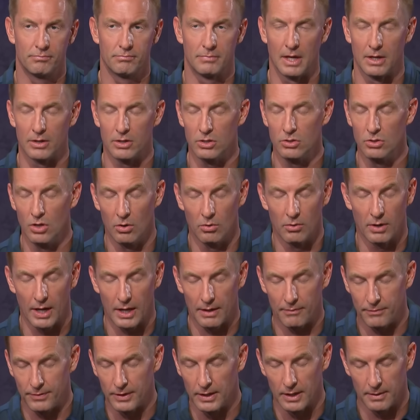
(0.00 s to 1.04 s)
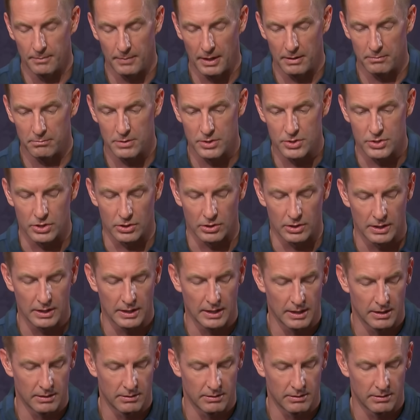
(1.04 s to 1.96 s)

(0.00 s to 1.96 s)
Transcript: Now, you know what I feel about Missouri.